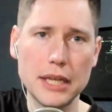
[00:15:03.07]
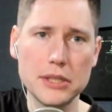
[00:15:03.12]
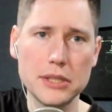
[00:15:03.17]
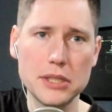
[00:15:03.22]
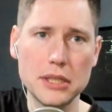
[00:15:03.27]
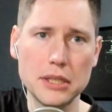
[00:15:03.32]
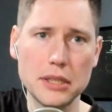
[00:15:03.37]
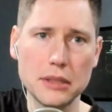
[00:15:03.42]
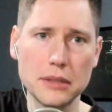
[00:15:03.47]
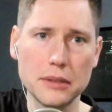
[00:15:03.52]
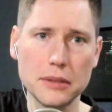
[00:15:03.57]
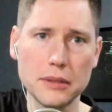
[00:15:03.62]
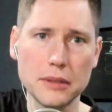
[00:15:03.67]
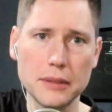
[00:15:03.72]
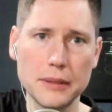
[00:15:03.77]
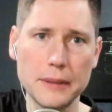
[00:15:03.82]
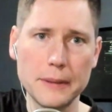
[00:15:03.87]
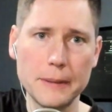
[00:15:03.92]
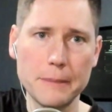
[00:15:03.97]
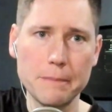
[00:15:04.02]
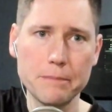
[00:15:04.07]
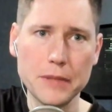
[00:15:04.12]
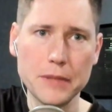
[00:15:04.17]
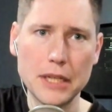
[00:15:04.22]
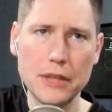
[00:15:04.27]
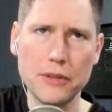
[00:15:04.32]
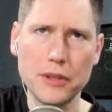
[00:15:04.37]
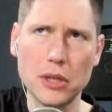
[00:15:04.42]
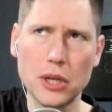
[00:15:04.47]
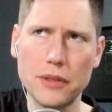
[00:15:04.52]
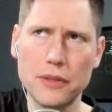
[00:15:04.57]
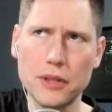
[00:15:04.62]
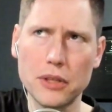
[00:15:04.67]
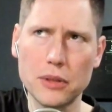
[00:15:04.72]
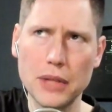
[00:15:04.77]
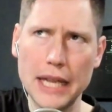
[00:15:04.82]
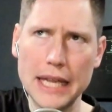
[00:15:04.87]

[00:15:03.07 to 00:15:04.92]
not seen anything. I think